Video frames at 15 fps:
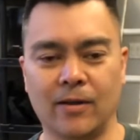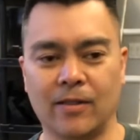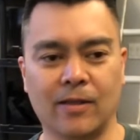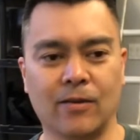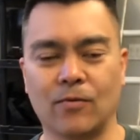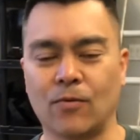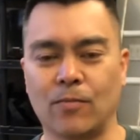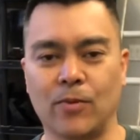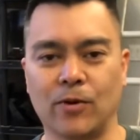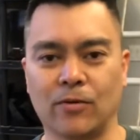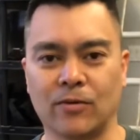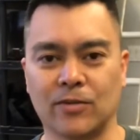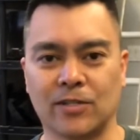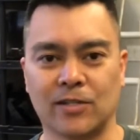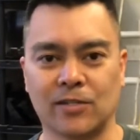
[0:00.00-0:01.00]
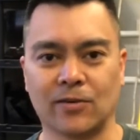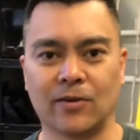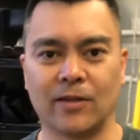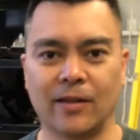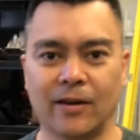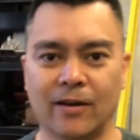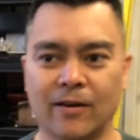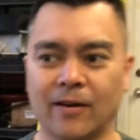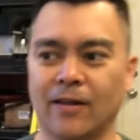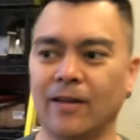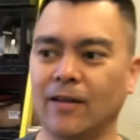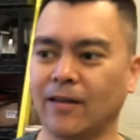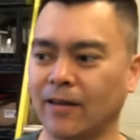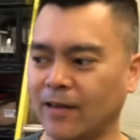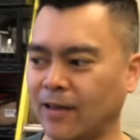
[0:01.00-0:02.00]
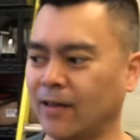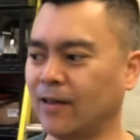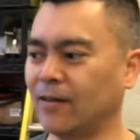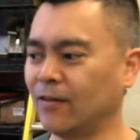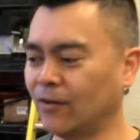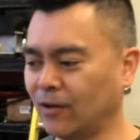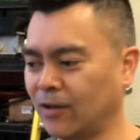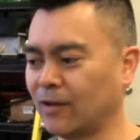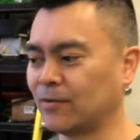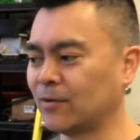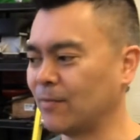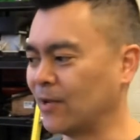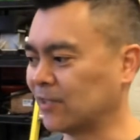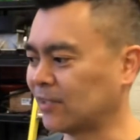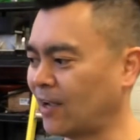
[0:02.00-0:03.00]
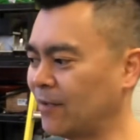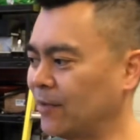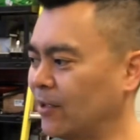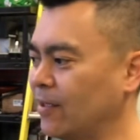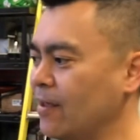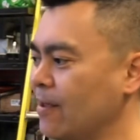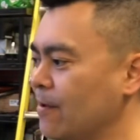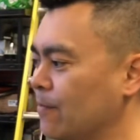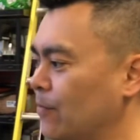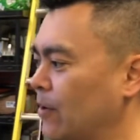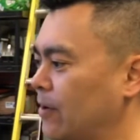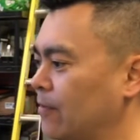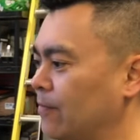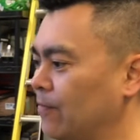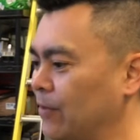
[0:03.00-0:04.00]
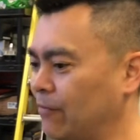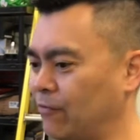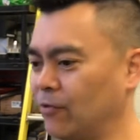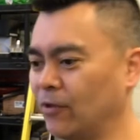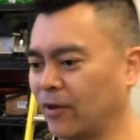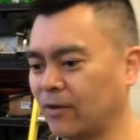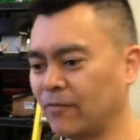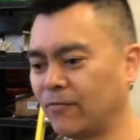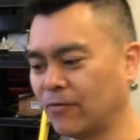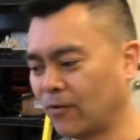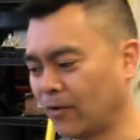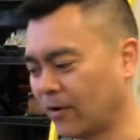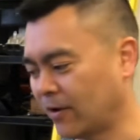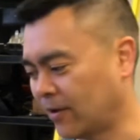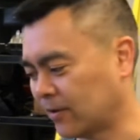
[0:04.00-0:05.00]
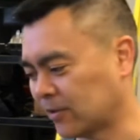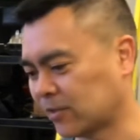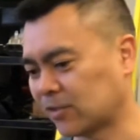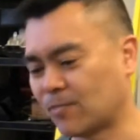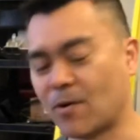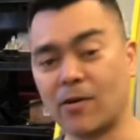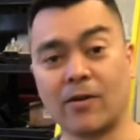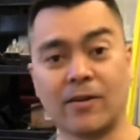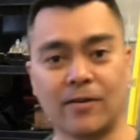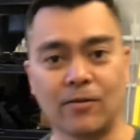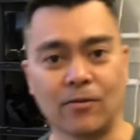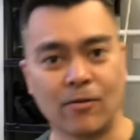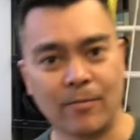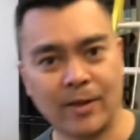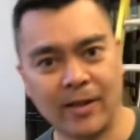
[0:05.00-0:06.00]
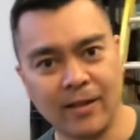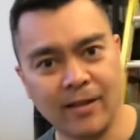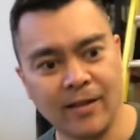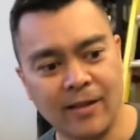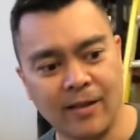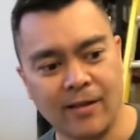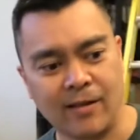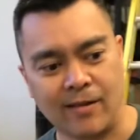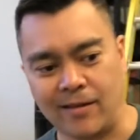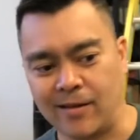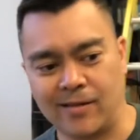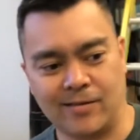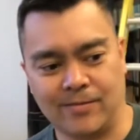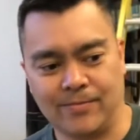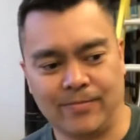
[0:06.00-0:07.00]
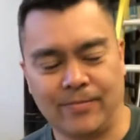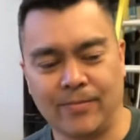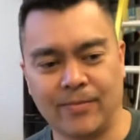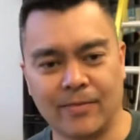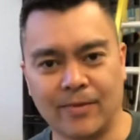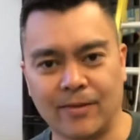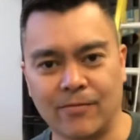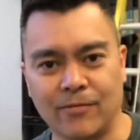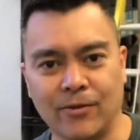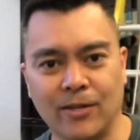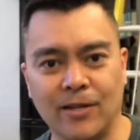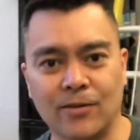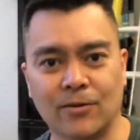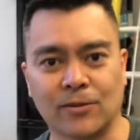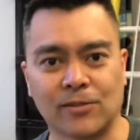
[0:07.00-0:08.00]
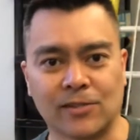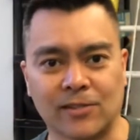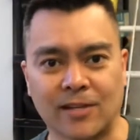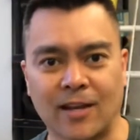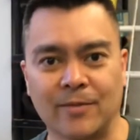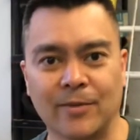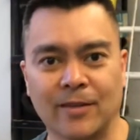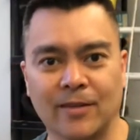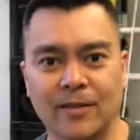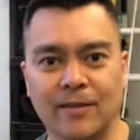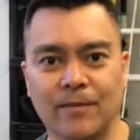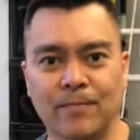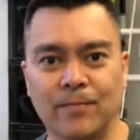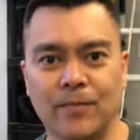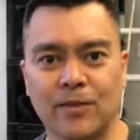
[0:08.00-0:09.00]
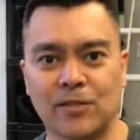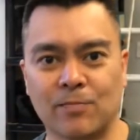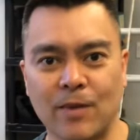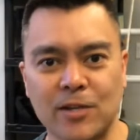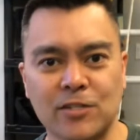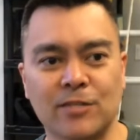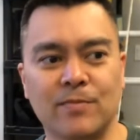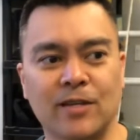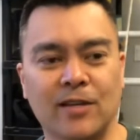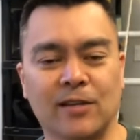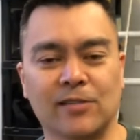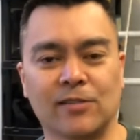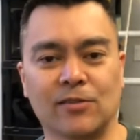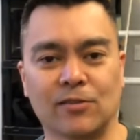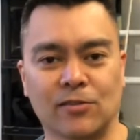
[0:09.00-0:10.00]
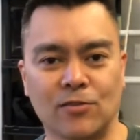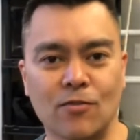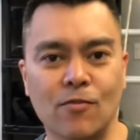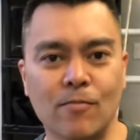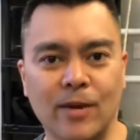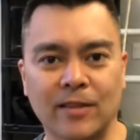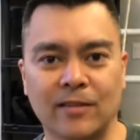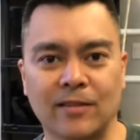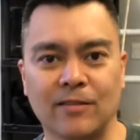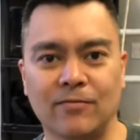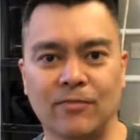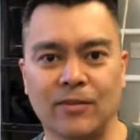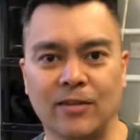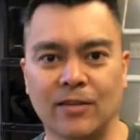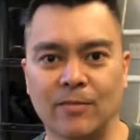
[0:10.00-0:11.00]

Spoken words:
I think we'll put a resistor in there and hook it up to my Skybell. But if you're looking for a smart doorbell, fully endorse the Skybell, especially because there's no monthly fee.